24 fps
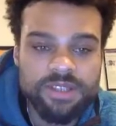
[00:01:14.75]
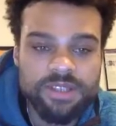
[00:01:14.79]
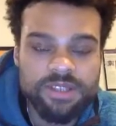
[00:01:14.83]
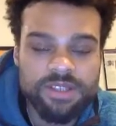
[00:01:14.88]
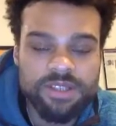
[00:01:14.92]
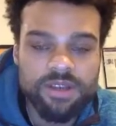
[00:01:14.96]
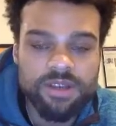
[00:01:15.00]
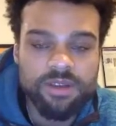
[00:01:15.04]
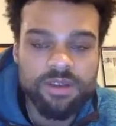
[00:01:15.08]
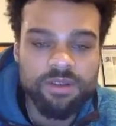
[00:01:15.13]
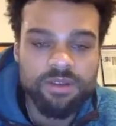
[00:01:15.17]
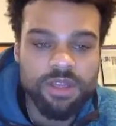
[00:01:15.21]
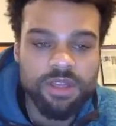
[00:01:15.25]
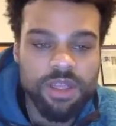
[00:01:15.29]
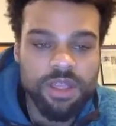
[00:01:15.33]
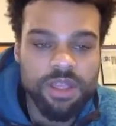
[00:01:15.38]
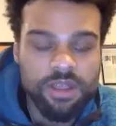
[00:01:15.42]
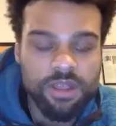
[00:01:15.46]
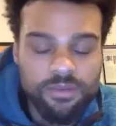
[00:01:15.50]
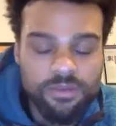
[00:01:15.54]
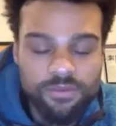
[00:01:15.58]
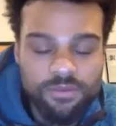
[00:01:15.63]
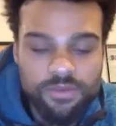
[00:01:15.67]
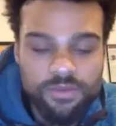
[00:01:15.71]
So
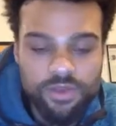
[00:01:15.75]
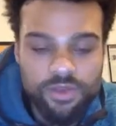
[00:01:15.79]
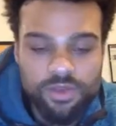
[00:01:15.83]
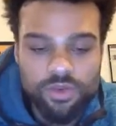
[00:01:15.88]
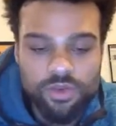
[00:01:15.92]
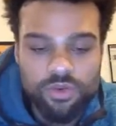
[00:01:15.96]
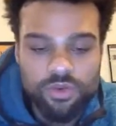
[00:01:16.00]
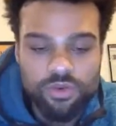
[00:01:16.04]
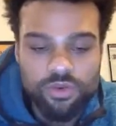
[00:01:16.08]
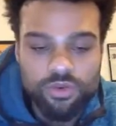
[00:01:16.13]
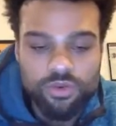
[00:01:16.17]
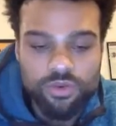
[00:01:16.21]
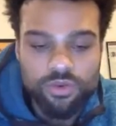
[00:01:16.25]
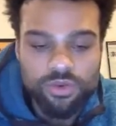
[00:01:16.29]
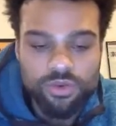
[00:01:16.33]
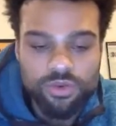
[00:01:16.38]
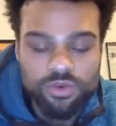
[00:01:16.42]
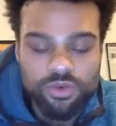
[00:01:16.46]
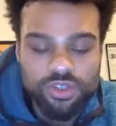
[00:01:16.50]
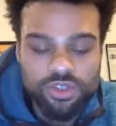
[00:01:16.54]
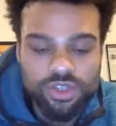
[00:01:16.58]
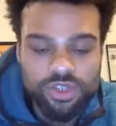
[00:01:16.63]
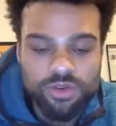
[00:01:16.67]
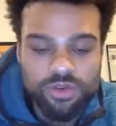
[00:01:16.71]
if your
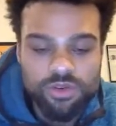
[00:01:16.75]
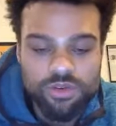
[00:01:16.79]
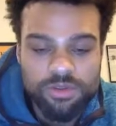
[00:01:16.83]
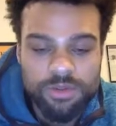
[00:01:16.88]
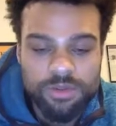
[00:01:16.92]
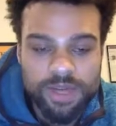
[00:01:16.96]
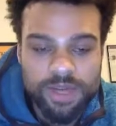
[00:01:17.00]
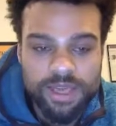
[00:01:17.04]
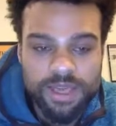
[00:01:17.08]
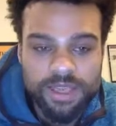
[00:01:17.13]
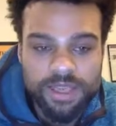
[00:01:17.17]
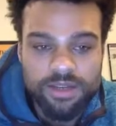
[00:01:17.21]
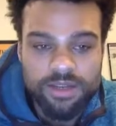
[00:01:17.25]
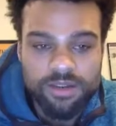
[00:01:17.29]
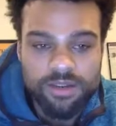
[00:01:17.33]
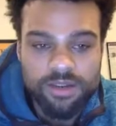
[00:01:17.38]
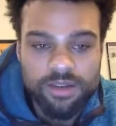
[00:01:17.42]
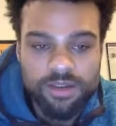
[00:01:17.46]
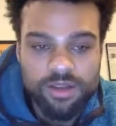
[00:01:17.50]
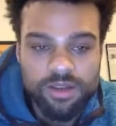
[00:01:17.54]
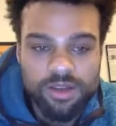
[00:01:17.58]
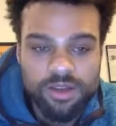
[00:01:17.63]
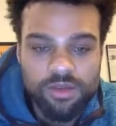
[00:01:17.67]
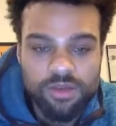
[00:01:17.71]
shoulder pain
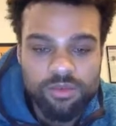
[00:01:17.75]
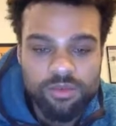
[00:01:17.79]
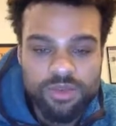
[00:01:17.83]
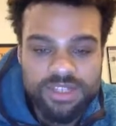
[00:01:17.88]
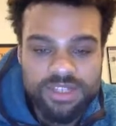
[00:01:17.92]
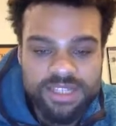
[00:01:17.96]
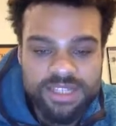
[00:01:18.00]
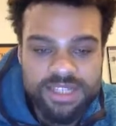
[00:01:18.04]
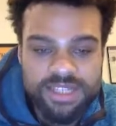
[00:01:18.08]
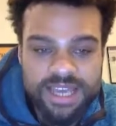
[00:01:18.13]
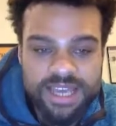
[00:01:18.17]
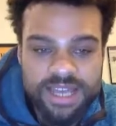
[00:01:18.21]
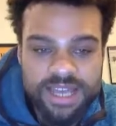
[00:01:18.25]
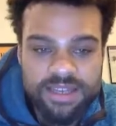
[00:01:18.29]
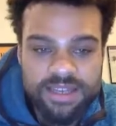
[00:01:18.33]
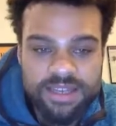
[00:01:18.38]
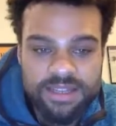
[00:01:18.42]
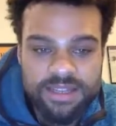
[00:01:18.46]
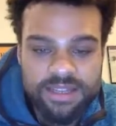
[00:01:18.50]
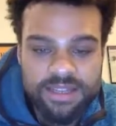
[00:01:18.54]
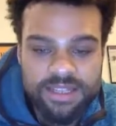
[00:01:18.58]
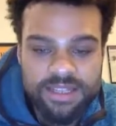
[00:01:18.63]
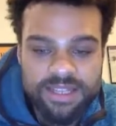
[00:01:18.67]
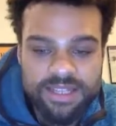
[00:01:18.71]
was a
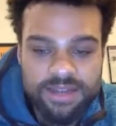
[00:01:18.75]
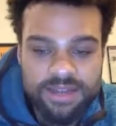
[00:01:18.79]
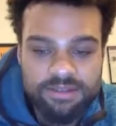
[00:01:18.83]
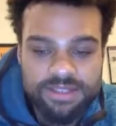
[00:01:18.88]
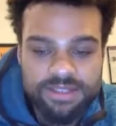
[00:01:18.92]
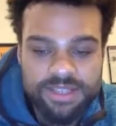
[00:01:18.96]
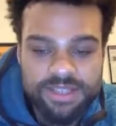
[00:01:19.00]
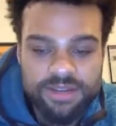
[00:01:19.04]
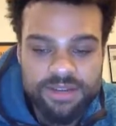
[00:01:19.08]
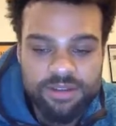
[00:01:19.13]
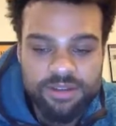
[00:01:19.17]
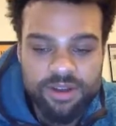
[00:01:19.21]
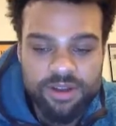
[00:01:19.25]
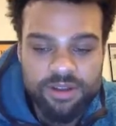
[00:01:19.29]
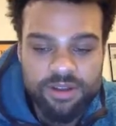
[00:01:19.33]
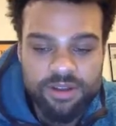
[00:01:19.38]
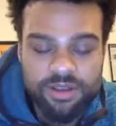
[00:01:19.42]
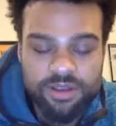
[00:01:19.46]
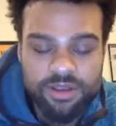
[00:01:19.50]
10, that's now a 0.